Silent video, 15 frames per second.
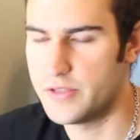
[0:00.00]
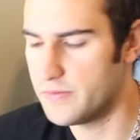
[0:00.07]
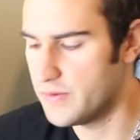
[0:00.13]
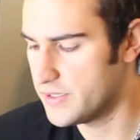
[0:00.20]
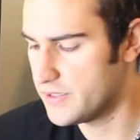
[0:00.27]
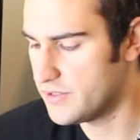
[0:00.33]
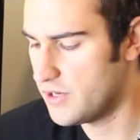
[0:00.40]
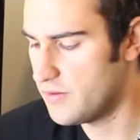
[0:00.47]

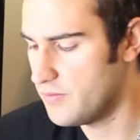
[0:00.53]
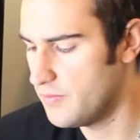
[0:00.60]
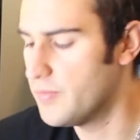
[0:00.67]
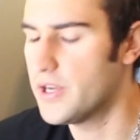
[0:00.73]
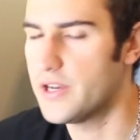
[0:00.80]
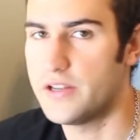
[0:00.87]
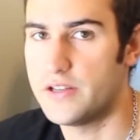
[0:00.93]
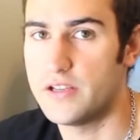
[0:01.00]
once it's open,
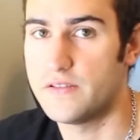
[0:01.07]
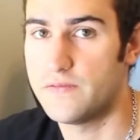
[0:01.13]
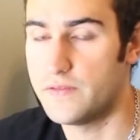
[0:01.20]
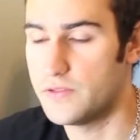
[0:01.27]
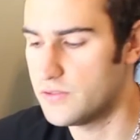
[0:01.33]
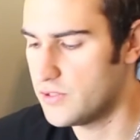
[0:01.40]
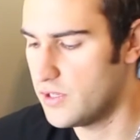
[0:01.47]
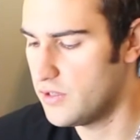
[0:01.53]
but it does
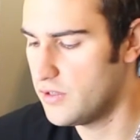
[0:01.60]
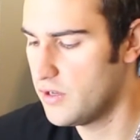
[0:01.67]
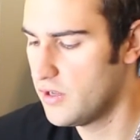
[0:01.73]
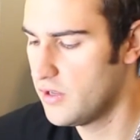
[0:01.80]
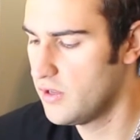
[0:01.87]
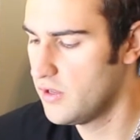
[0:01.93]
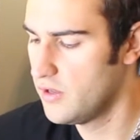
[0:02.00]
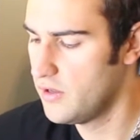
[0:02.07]
feel solid.
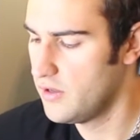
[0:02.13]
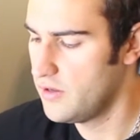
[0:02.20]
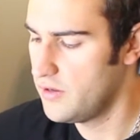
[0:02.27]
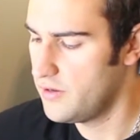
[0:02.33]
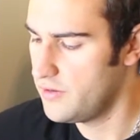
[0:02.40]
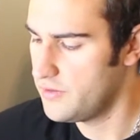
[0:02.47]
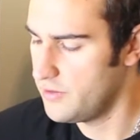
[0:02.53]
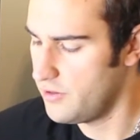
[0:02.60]

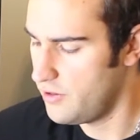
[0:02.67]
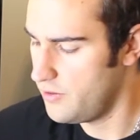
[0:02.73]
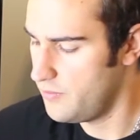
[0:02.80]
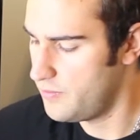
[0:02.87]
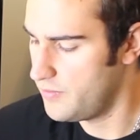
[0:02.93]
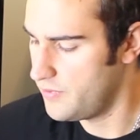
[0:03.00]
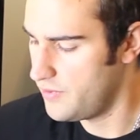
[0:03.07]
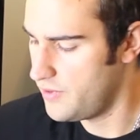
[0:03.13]
You
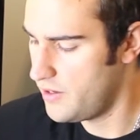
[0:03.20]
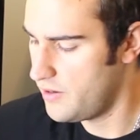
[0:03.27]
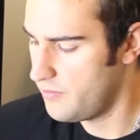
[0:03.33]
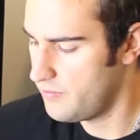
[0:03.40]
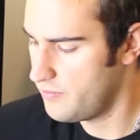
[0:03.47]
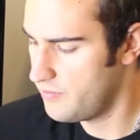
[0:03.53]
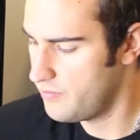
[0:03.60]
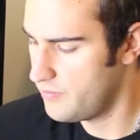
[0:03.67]
open it up,
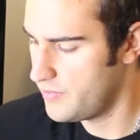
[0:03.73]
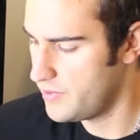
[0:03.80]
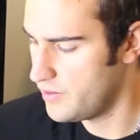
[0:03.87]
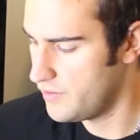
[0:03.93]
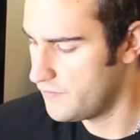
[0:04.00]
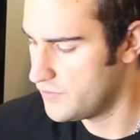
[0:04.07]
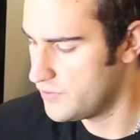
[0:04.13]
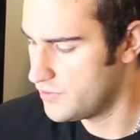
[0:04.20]
and
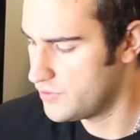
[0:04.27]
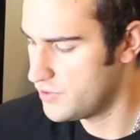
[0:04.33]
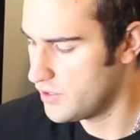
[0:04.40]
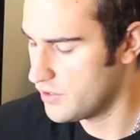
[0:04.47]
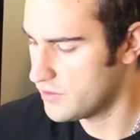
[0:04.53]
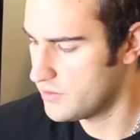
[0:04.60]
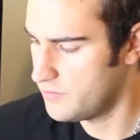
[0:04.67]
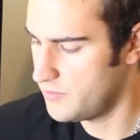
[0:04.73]
I've just
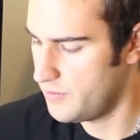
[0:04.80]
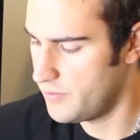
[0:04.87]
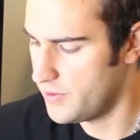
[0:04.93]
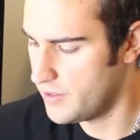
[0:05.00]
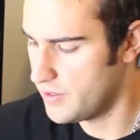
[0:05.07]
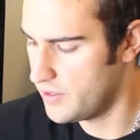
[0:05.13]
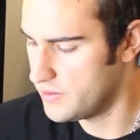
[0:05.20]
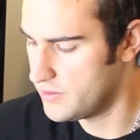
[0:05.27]
chucked some memory
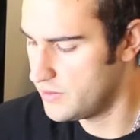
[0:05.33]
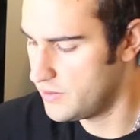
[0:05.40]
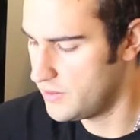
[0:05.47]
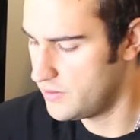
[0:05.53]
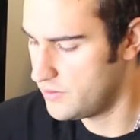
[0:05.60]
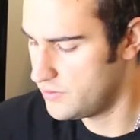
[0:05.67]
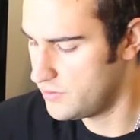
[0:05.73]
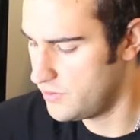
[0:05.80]
cards in there
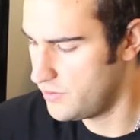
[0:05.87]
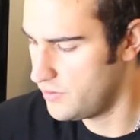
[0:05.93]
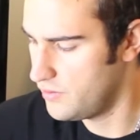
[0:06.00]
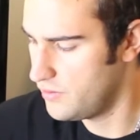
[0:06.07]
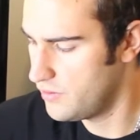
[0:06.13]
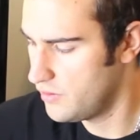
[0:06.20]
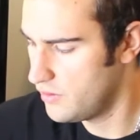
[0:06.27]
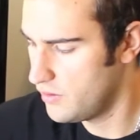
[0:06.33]
to show you.
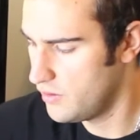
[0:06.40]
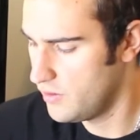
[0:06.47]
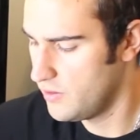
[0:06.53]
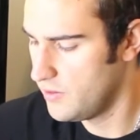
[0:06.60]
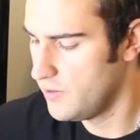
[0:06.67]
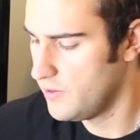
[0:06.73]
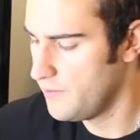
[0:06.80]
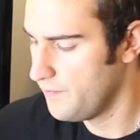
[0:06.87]

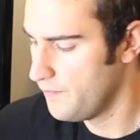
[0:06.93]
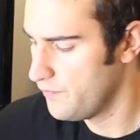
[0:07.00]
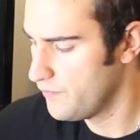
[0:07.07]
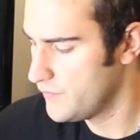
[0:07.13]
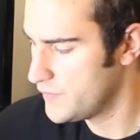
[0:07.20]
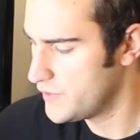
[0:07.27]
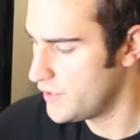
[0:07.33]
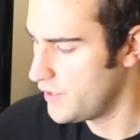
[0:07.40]

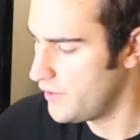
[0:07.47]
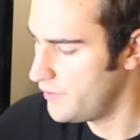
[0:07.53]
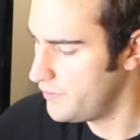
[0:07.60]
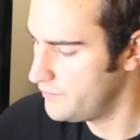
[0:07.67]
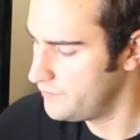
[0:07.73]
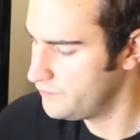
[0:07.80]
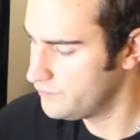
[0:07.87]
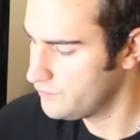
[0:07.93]
So
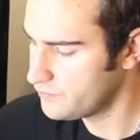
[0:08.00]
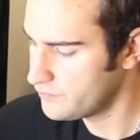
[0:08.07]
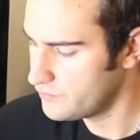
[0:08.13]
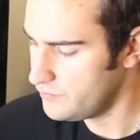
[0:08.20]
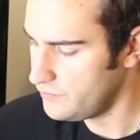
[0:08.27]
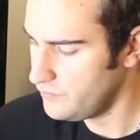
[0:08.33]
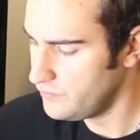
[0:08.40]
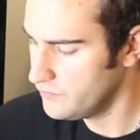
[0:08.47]

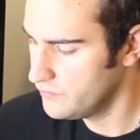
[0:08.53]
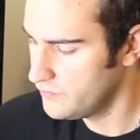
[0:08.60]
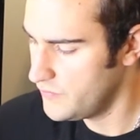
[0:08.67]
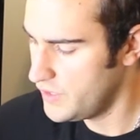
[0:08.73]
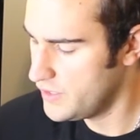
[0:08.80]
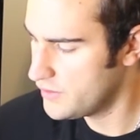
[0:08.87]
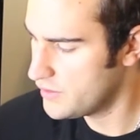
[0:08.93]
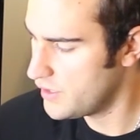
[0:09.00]

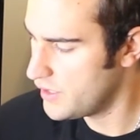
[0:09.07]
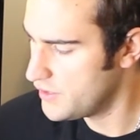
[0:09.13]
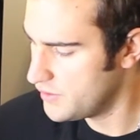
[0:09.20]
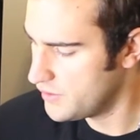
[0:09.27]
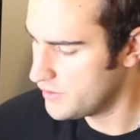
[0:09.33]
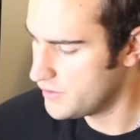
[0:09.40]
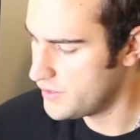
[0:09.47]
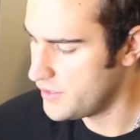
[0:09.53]
inside you
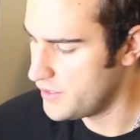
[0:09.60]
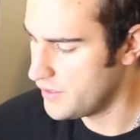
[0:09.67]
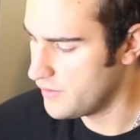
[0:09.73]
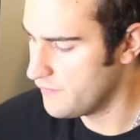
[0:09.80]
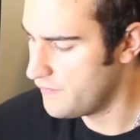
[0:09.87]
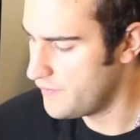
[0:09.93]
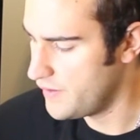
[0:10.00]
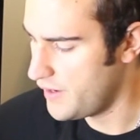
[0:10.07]
can see you can
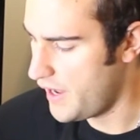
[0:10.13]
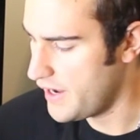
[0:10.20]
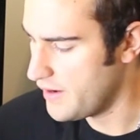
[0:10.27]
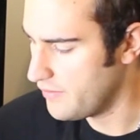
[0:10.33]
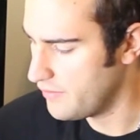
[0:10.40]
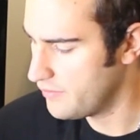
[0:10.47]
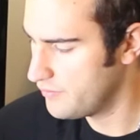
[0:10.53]
fit 8